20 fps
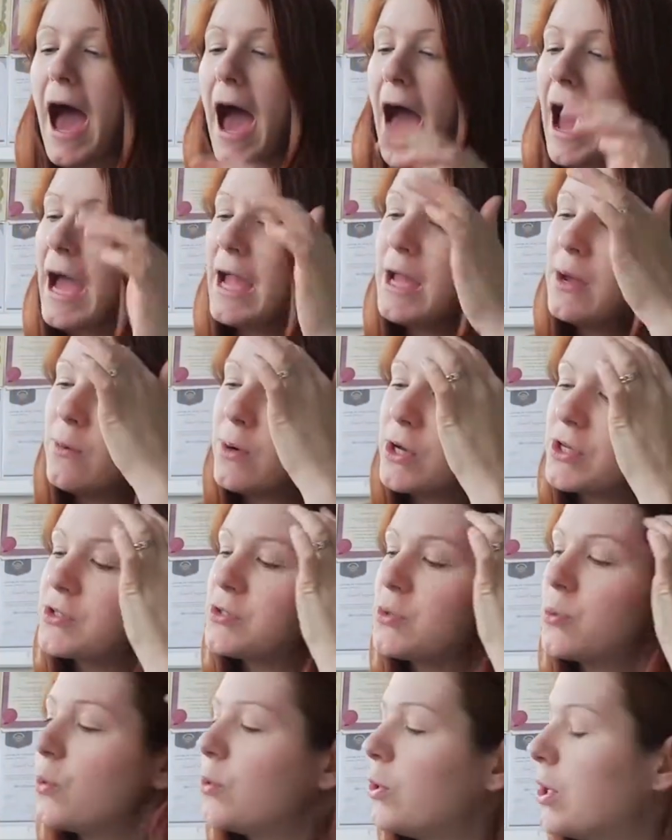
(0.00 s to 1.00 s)
I
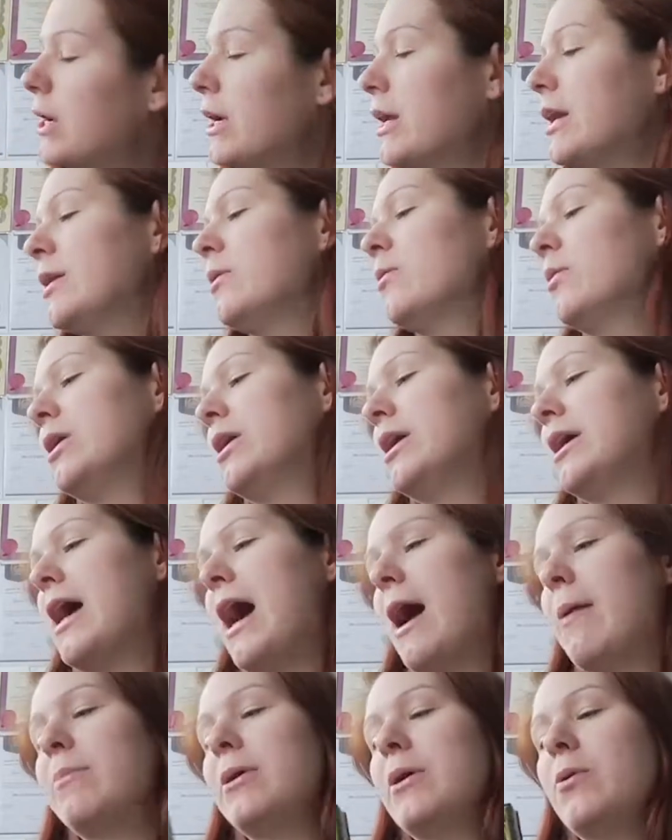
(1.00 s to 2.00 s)
was really
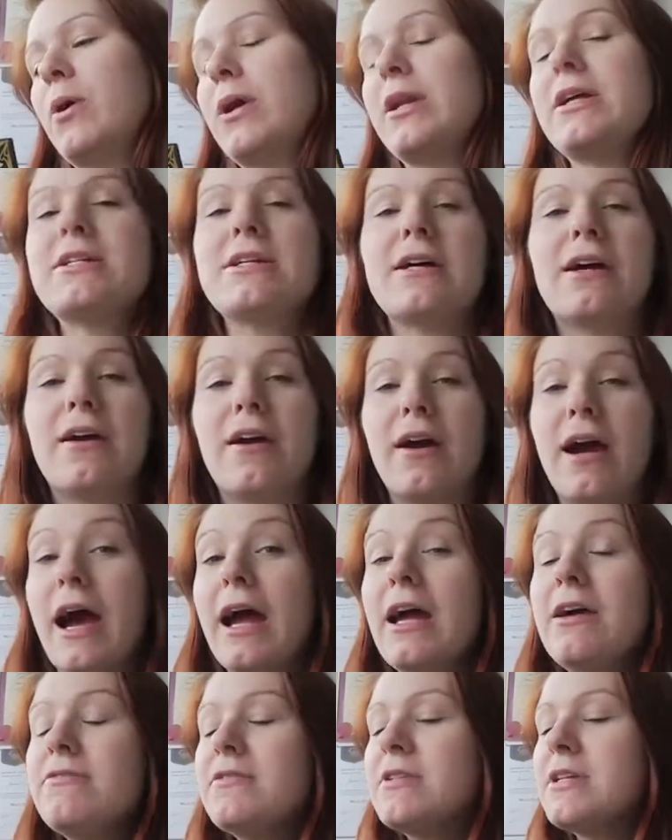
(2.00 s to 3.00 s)
happy when it
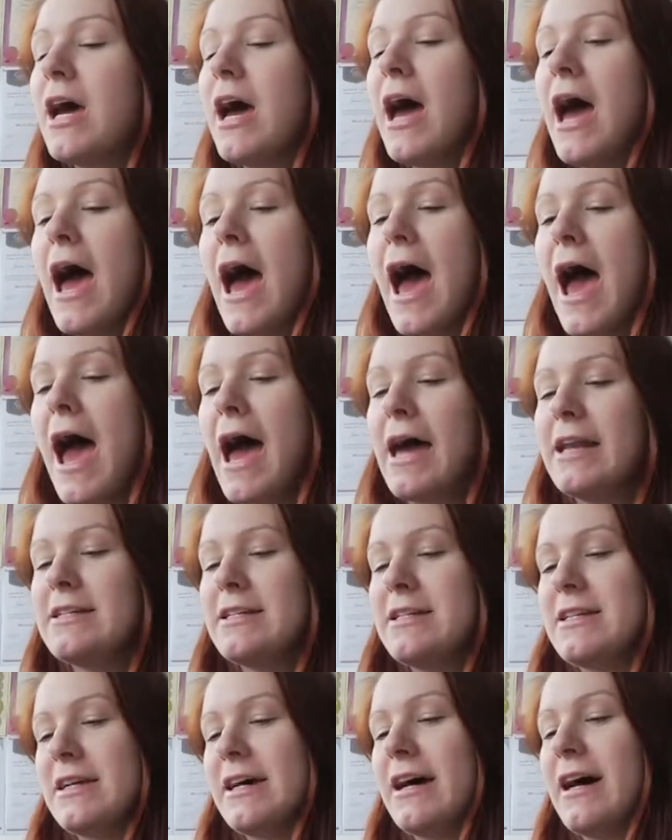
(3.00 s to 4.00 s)
arrived,
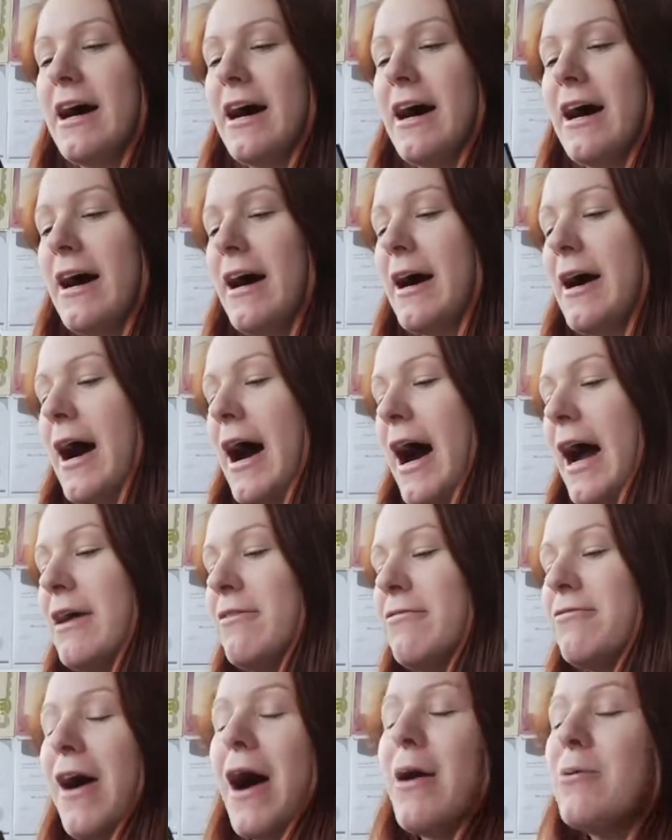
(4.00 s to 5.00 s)
and
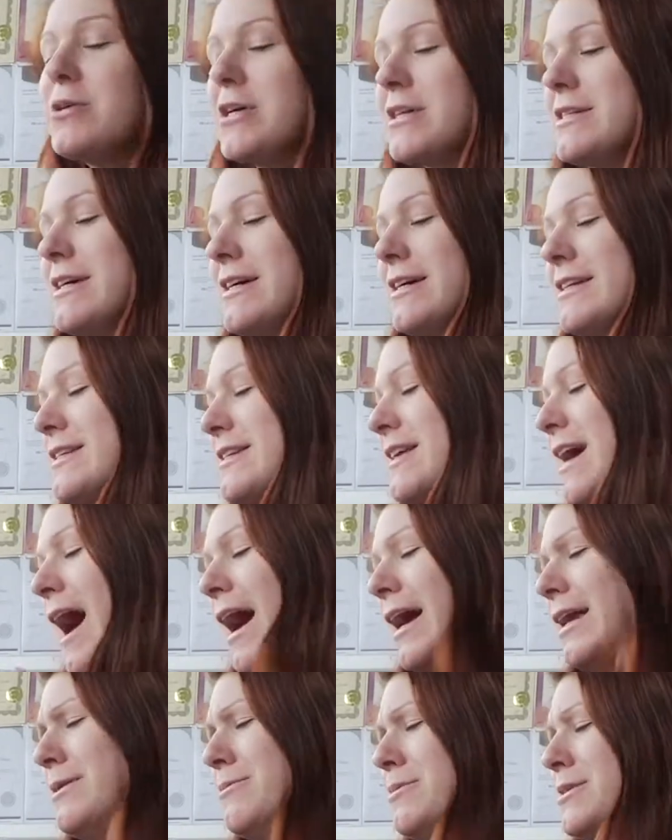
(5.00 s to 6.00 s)
I found it a
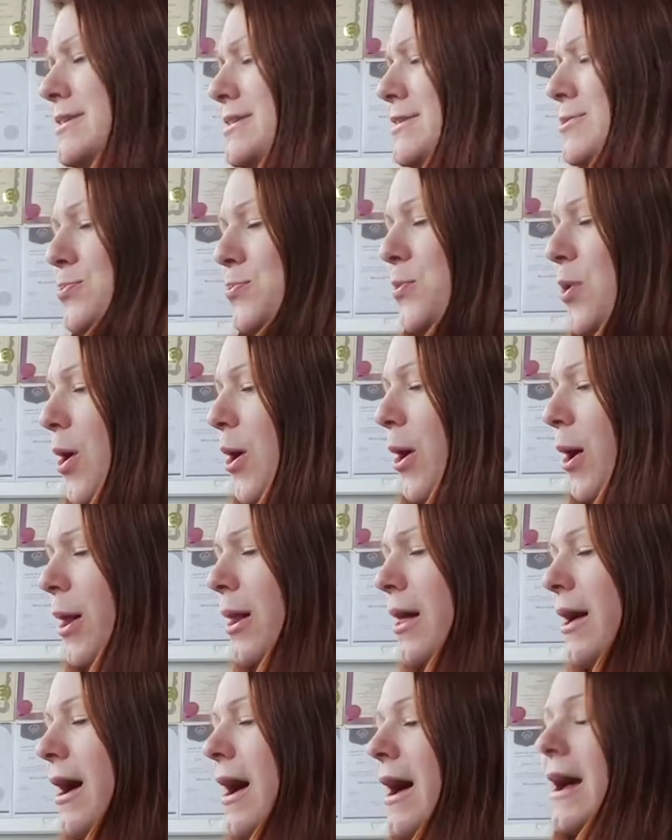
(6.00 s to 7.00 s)
tiny bit
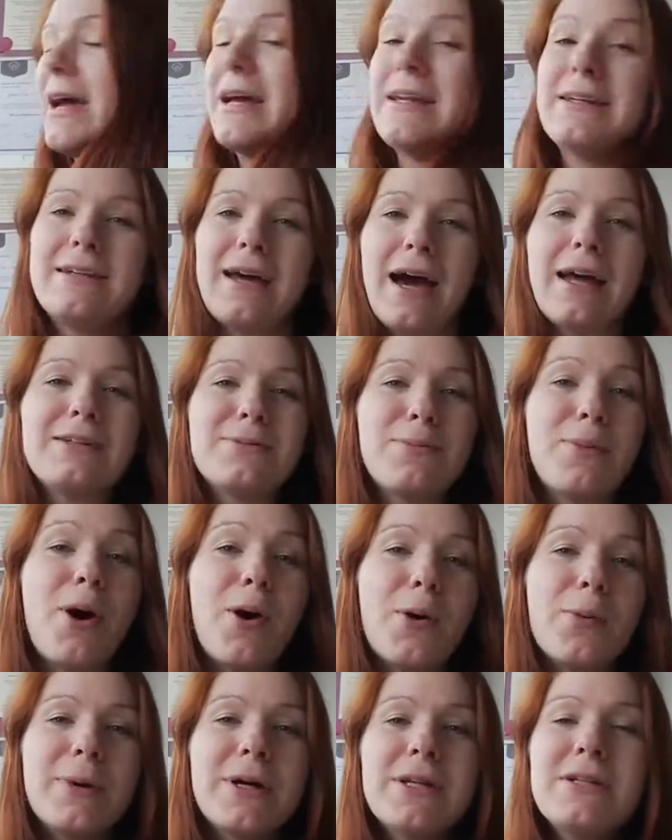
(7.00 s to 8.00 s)
small in that
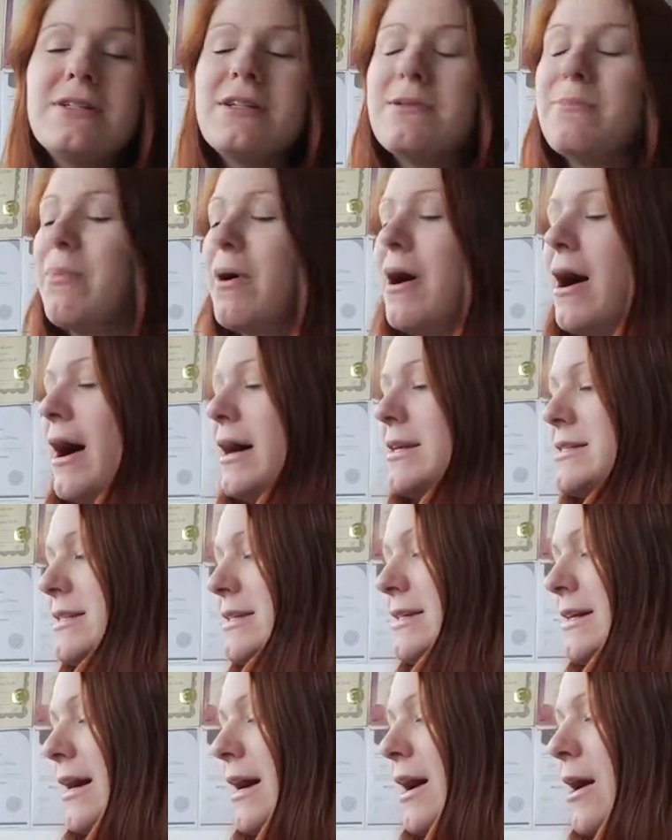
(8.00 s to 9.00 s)
moment,
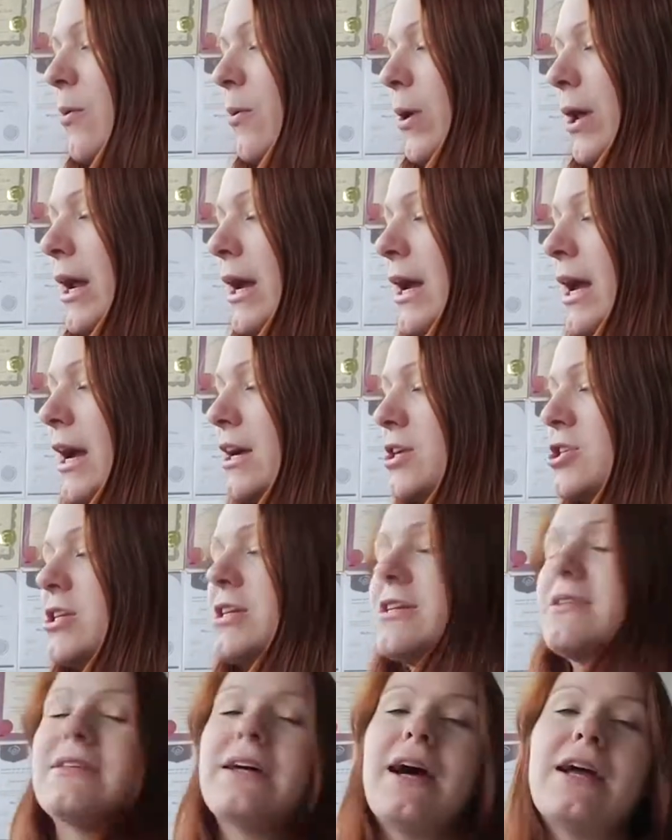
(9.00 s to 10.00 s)
but when I
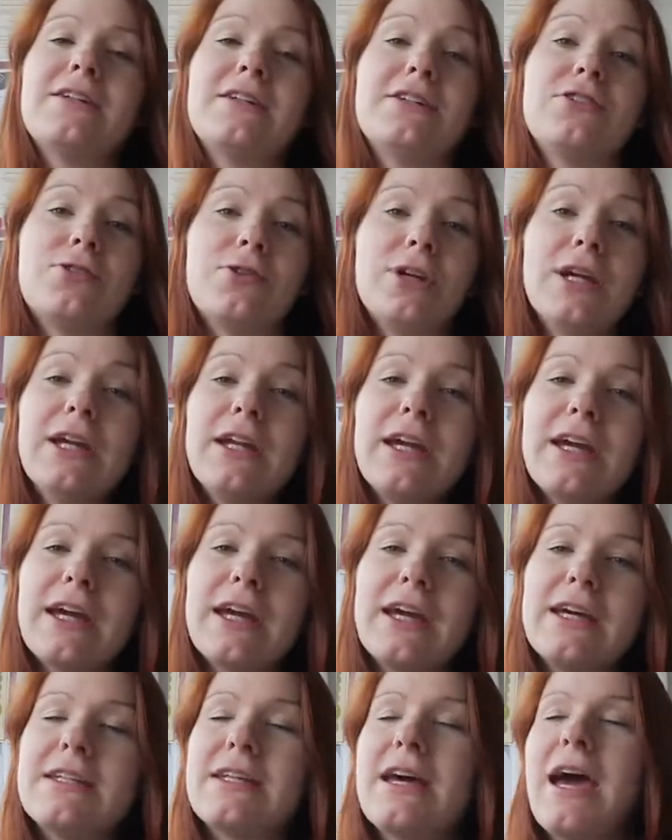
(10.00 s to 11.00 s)
actually started reading
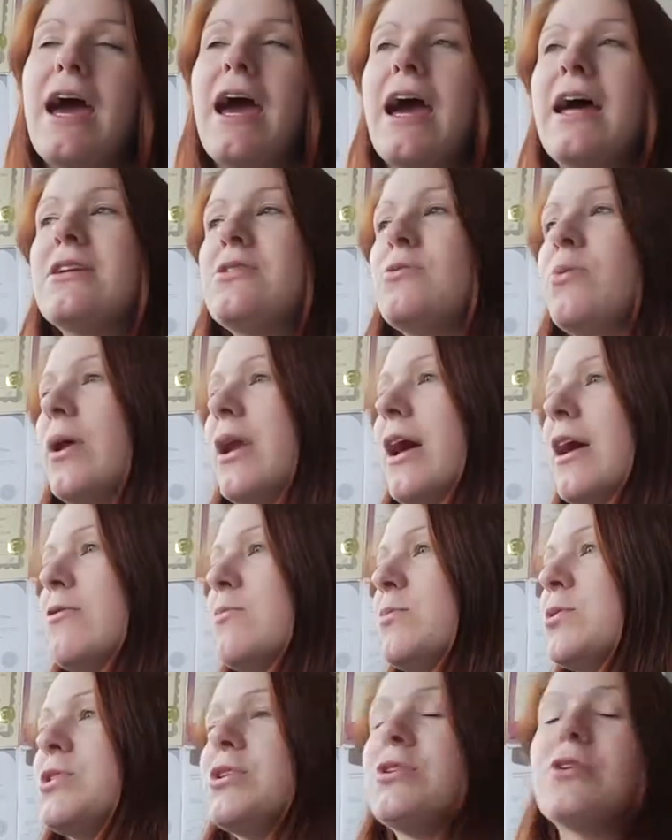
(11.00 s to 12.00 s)
it, and when
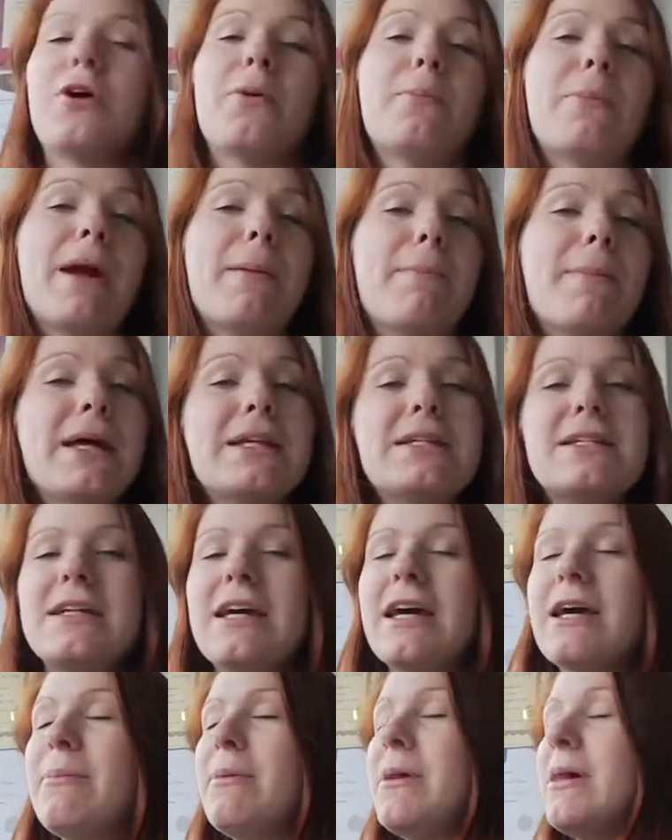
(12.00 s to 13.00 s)
I've put it on my bed
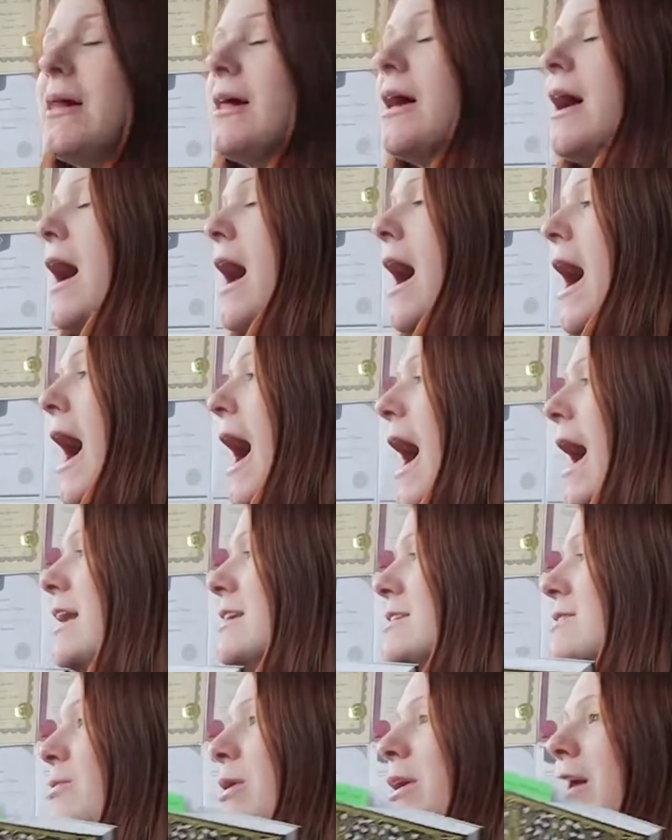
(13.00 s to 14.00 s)
table,
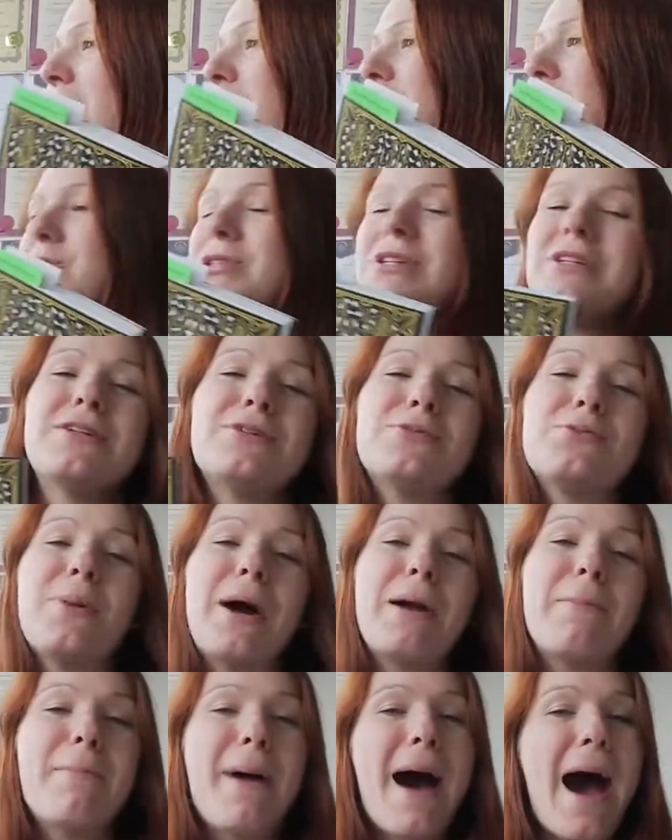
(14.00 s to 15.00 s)
and when I've put it into
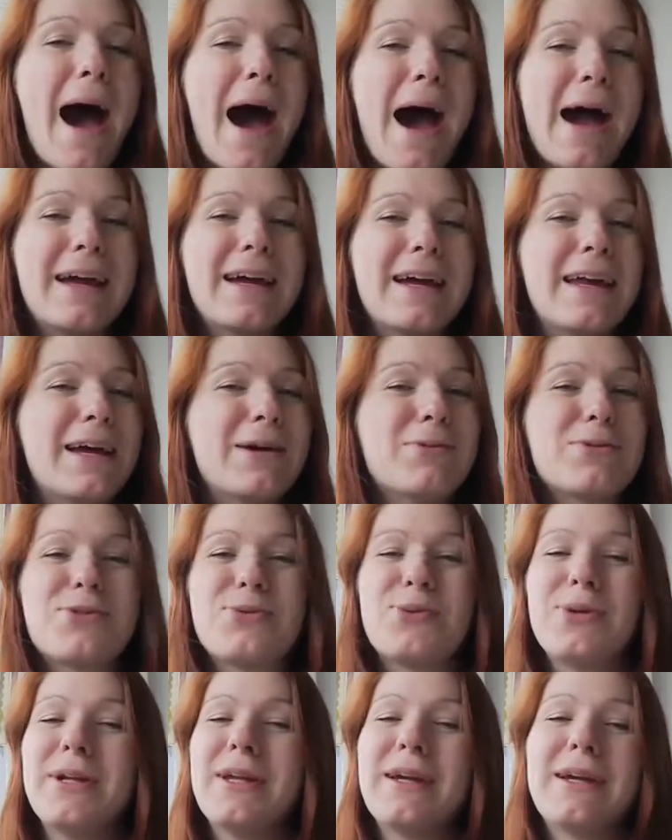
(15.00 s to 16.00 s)
my bag and I
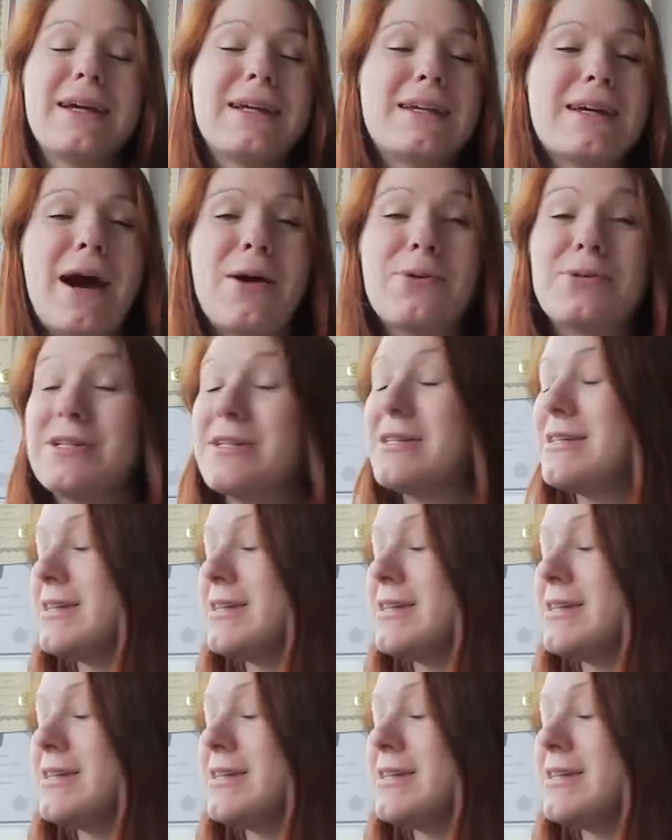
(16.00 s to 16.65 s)
was reading it out in the